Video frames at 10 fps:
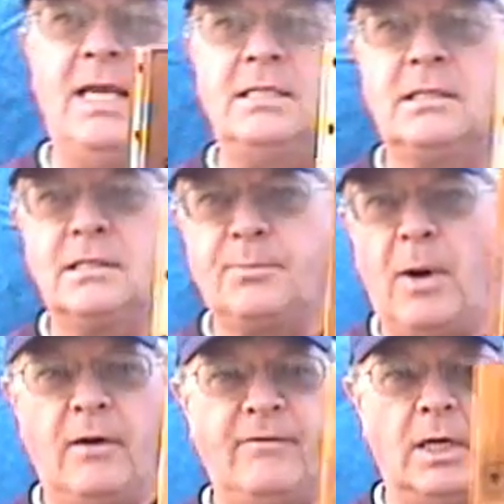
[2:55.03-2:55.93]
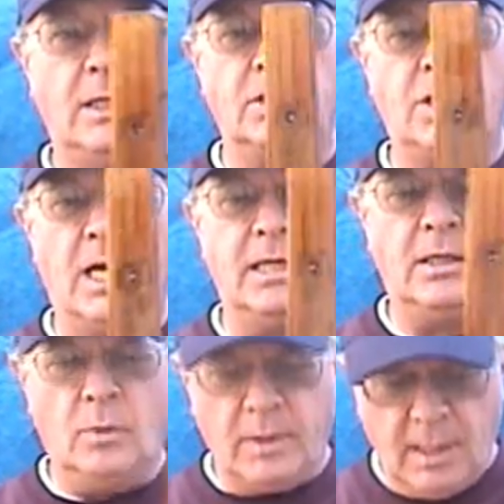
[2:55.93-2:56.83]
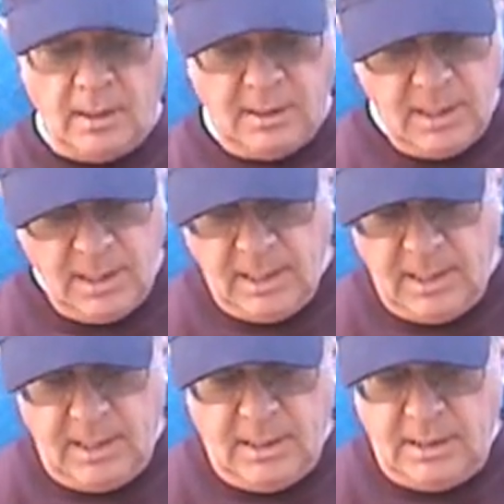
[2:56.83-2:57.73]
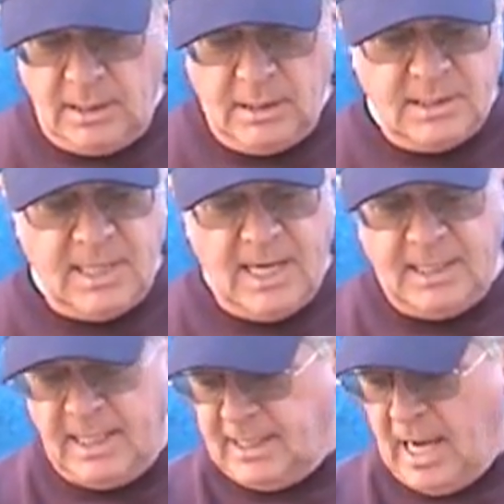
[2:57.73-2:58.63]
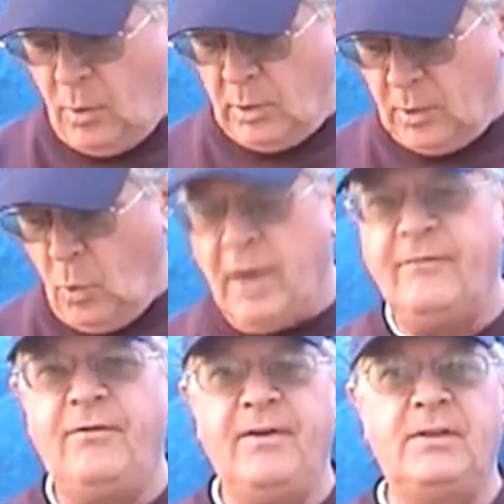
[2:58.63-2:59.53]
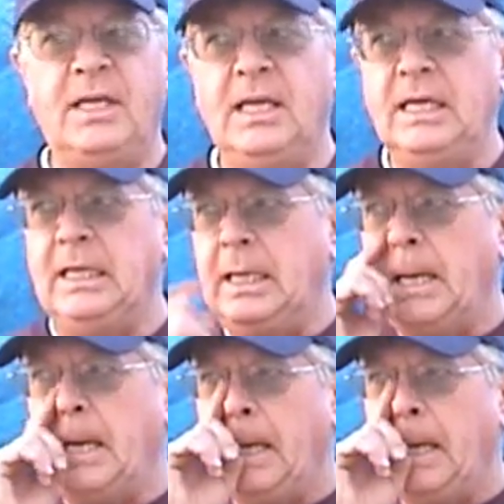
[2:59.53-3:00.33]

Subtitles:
Ace spar varnish on here with a sanding down with a 150